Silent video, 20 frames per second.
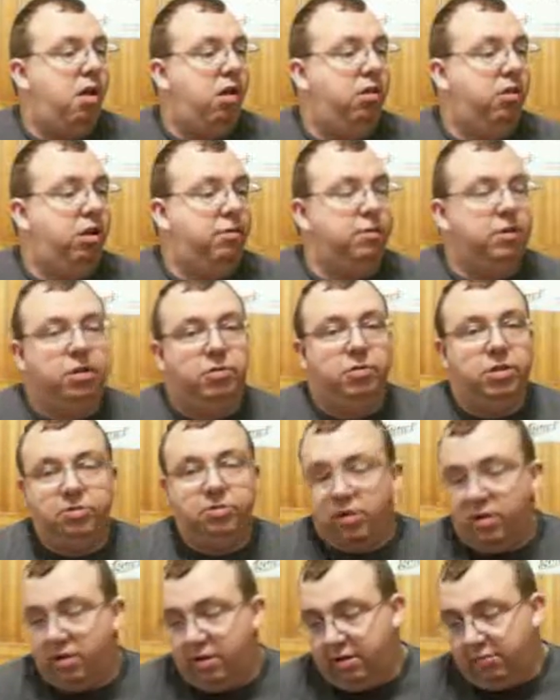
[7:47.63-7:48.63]
Let me know when you
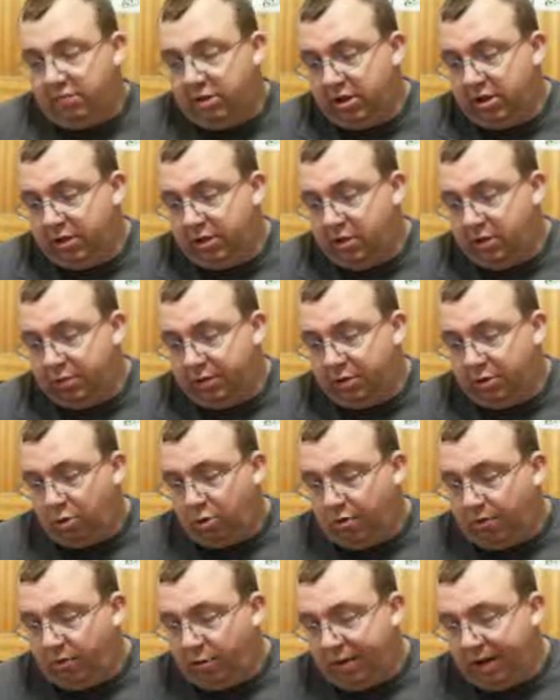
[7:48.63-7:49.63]
want, want to open the door
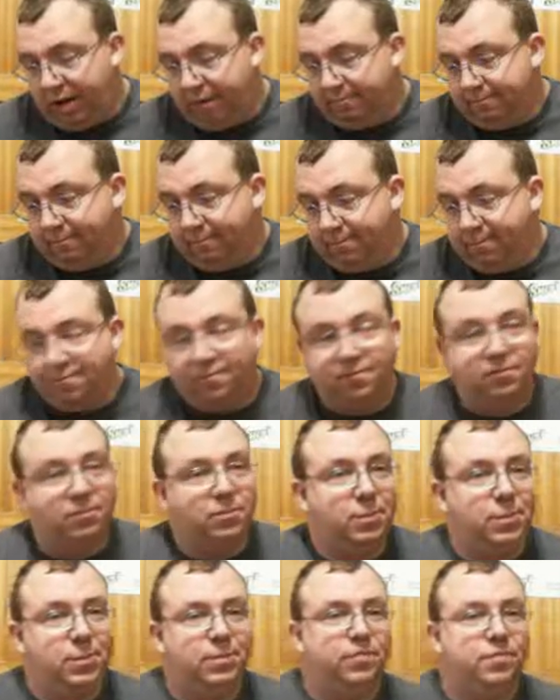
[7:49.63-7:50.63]
for me. Oh.
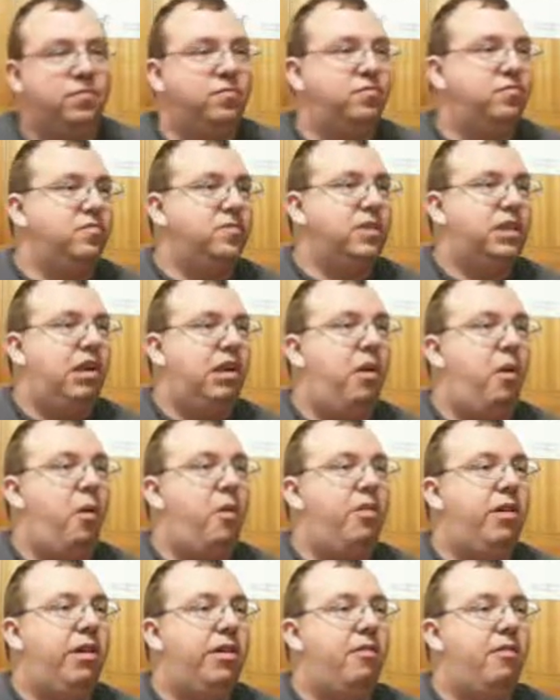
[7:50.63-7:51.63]
I was looking at
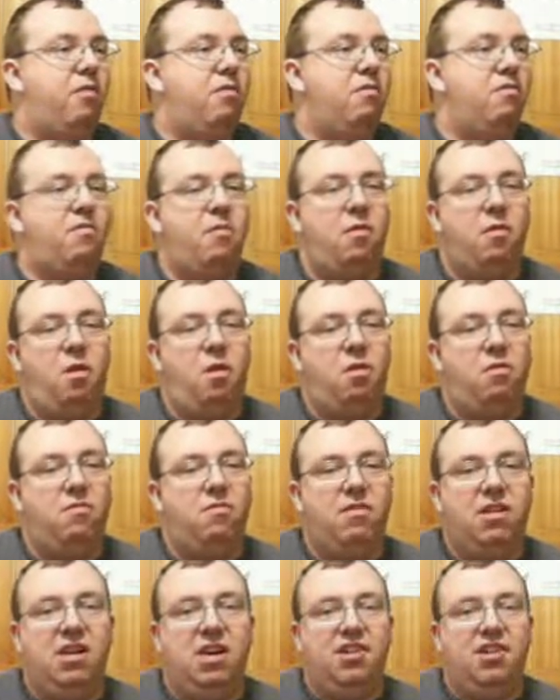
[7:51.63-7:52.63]
my opening
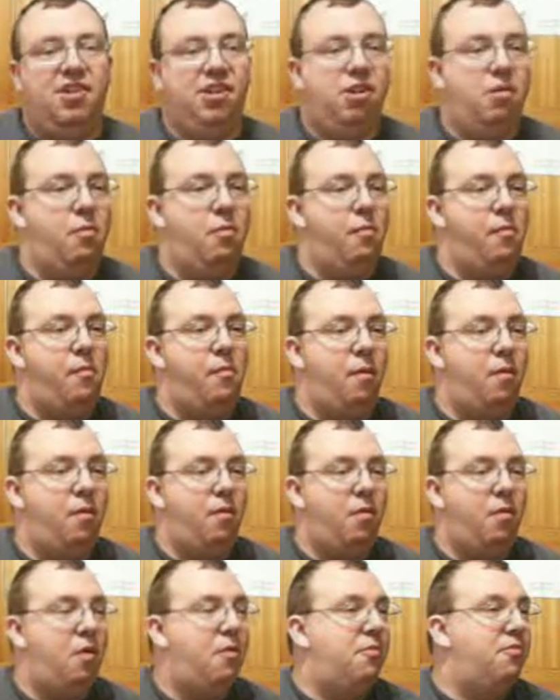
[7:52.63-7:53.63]
cards. I don't know. You
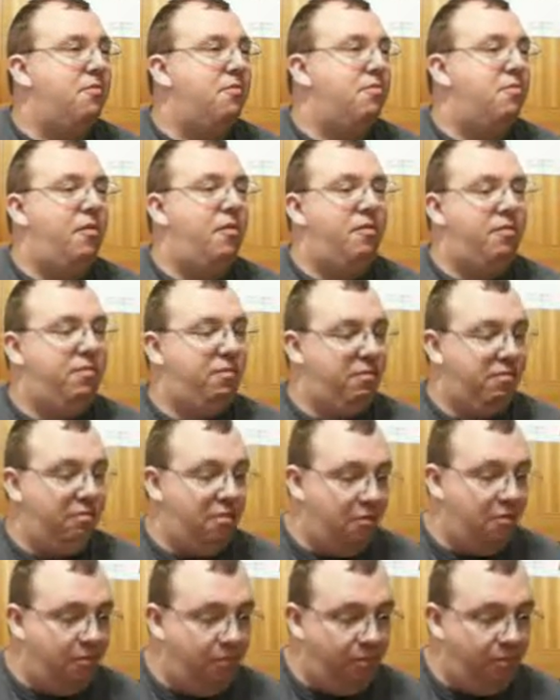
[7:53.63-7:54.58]
twit boy.